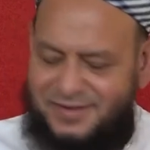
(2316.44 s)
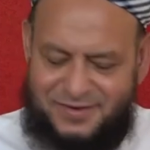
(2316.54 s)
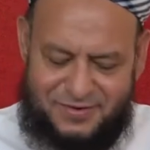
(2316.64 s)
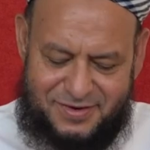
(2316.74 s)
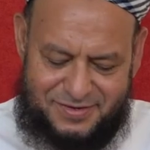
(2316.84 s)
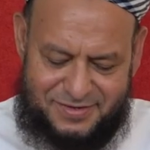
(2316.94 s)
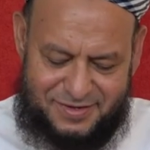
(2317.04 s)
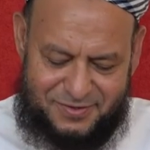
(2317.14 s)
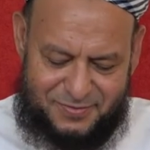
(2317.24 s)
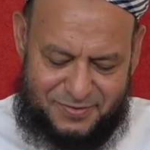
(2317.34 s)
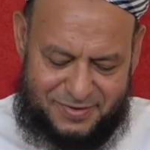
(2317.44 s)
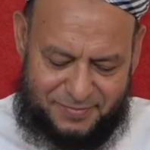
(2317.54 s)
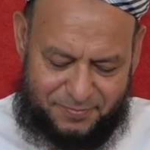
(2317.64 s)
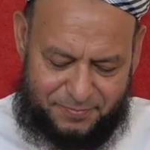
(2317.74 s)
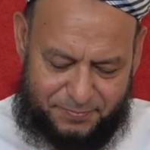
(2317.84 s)
All right, Jazakumullah.
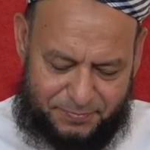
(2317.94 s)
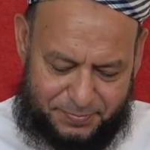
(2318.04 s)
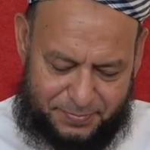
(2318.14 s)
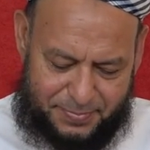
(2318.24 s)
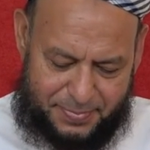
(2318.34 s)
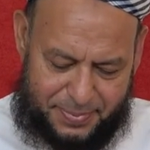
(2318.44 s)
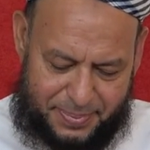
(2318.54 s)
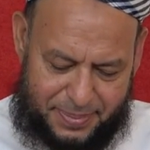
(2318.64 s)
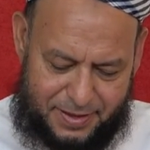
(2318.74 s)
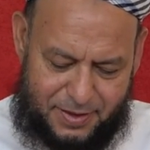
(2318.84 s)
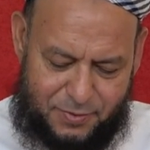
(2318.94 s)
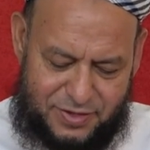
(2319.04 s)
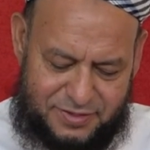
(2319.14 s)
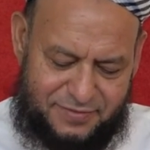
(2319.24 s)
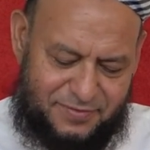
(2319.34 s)
A
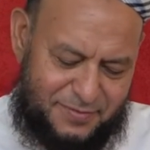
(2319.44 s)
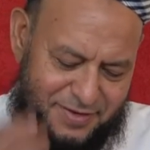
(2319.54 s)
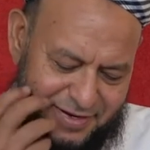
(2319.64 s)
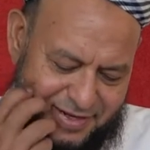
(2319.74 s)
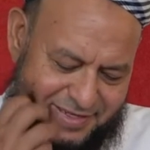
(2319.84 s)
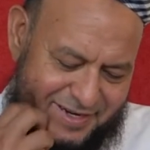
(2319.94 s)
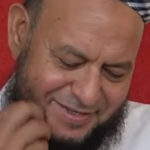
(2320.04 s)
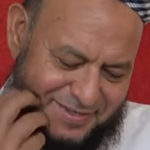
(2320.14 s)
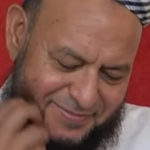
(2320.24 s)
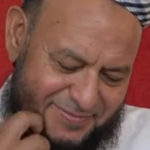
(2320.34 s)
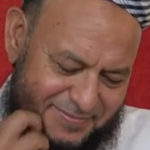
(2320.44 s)
question from the ladies section.